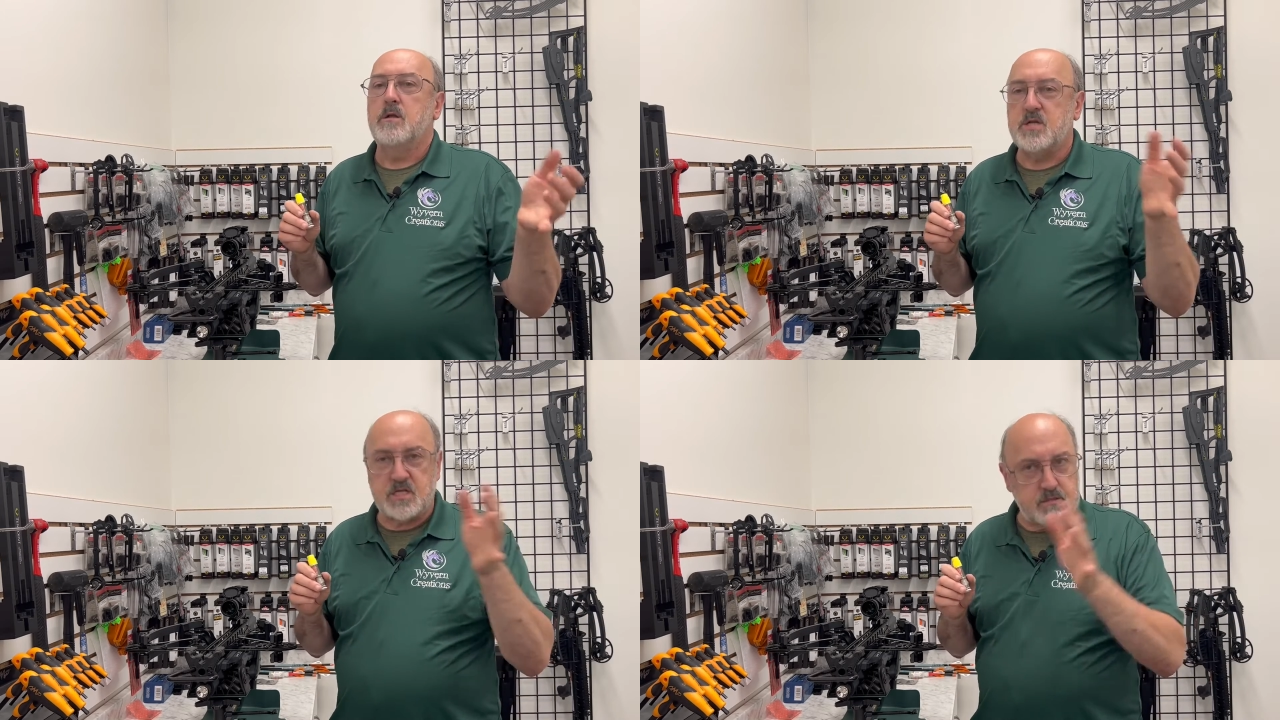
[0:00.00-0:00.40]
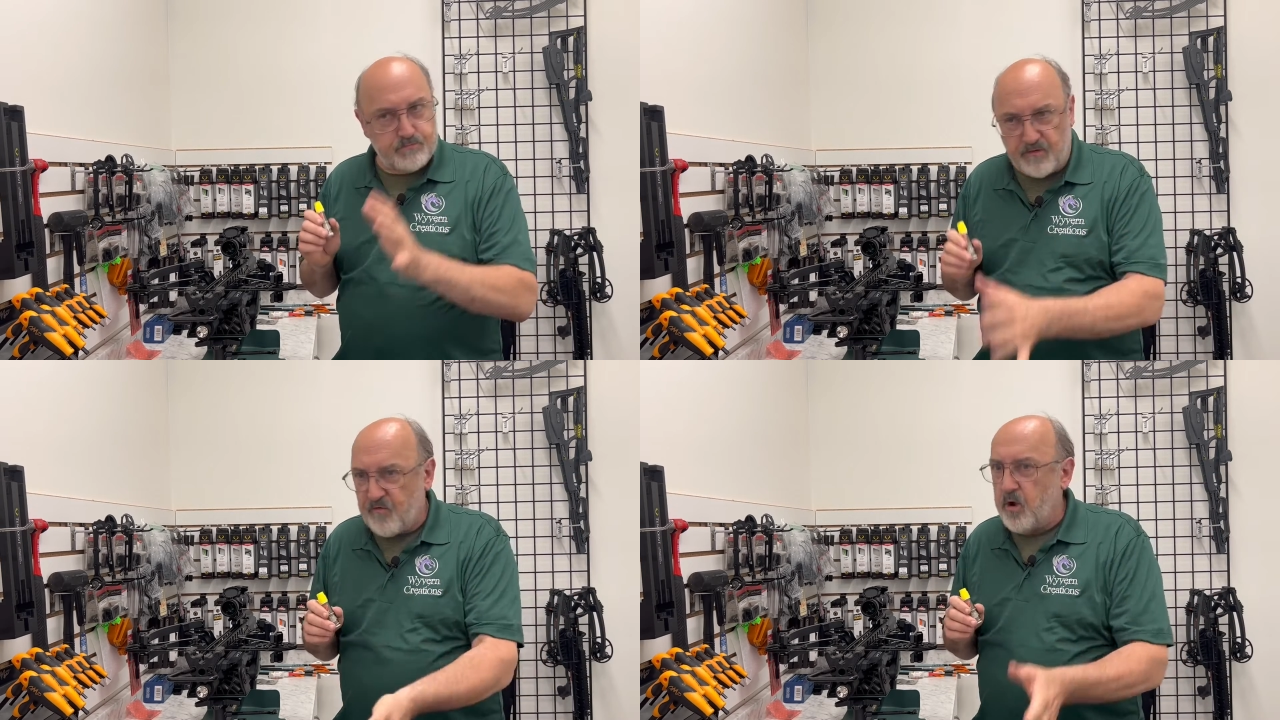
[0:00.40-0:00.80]

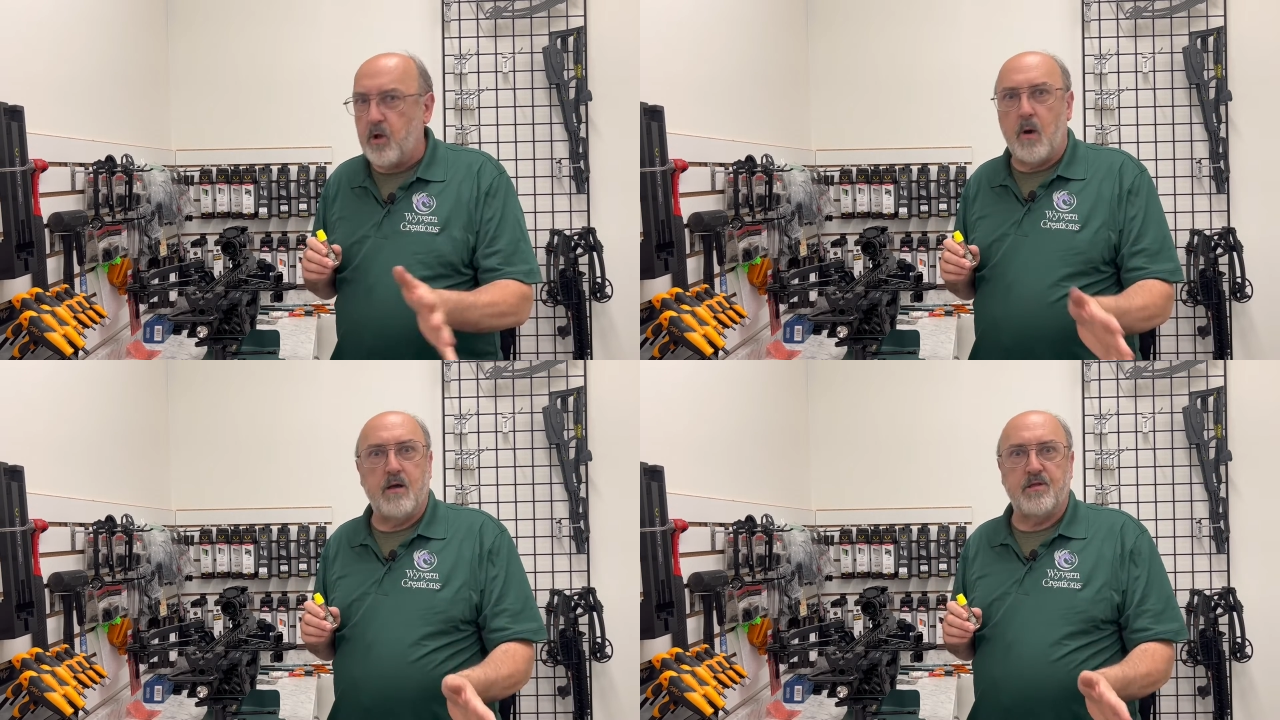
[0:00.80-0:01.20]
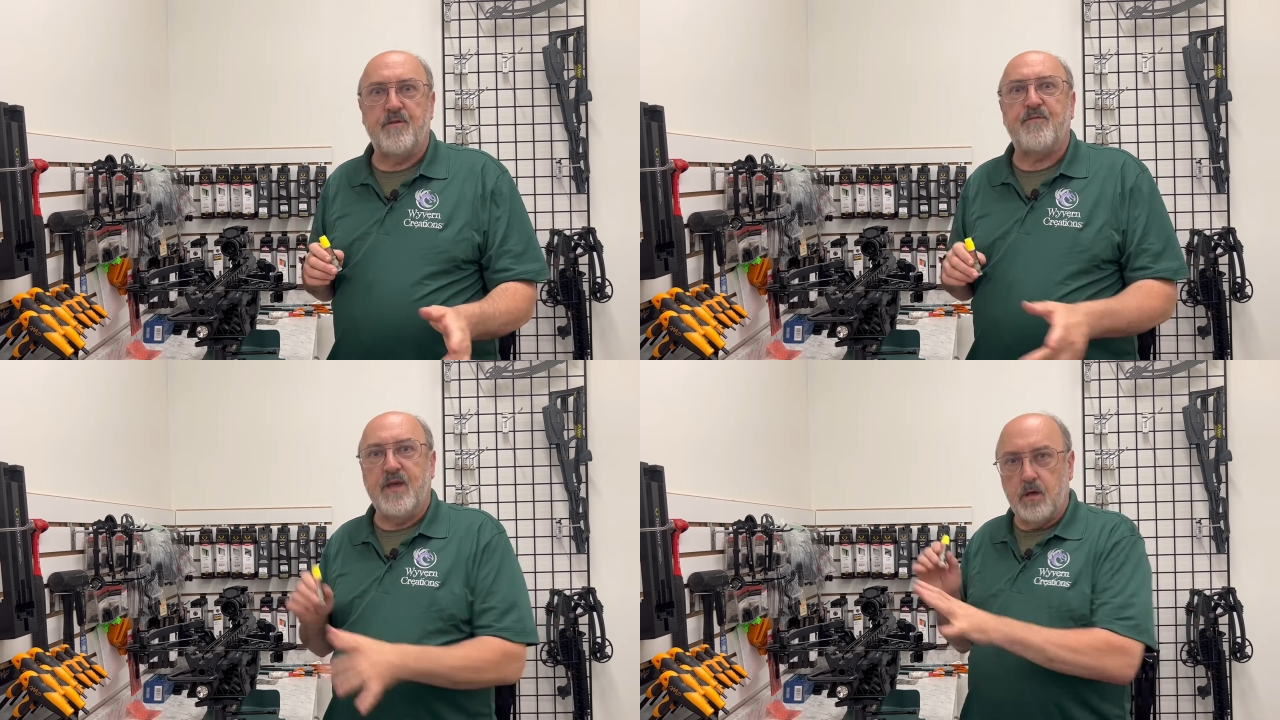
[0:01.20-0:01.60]
Just before you go out into
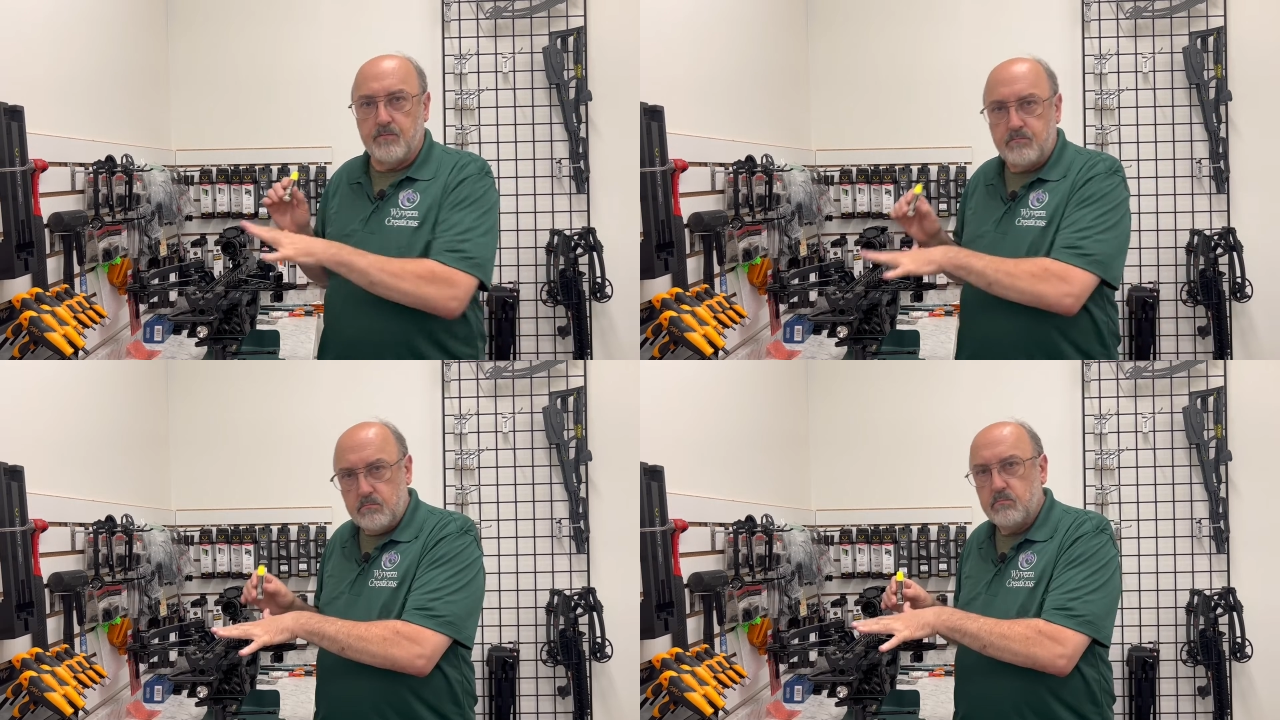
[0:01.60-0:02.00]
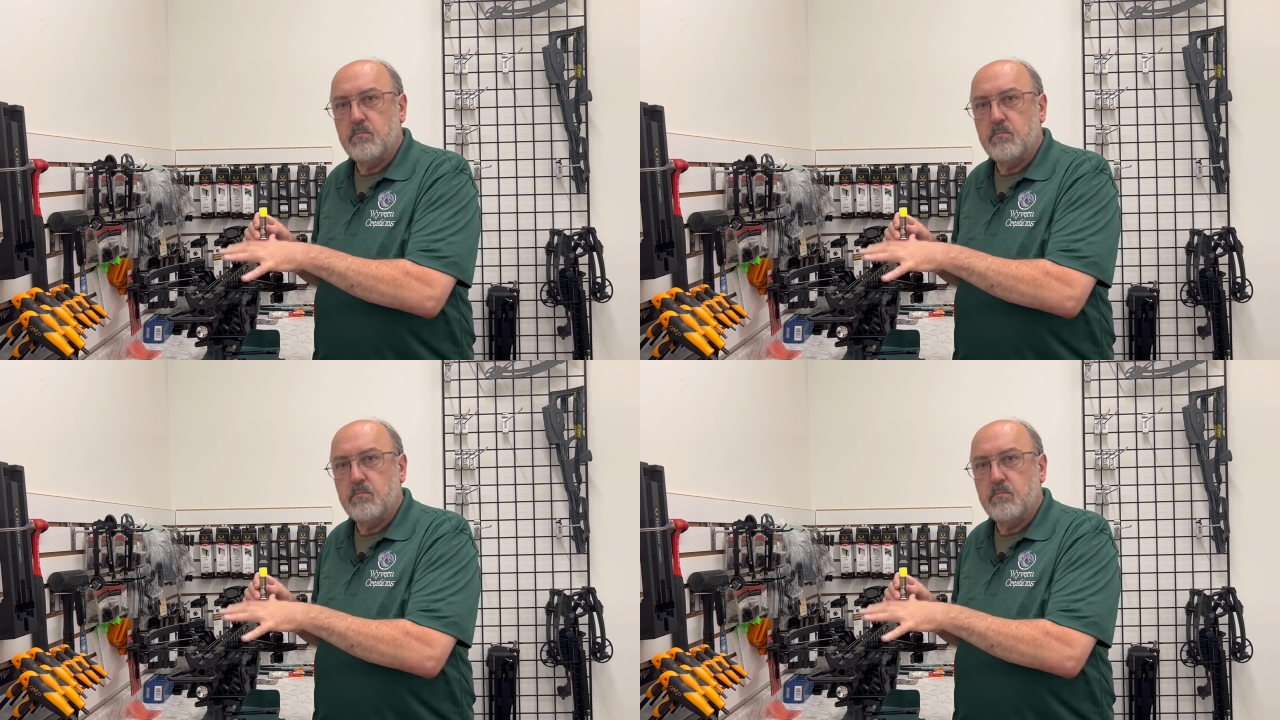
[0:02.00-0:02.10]
the field,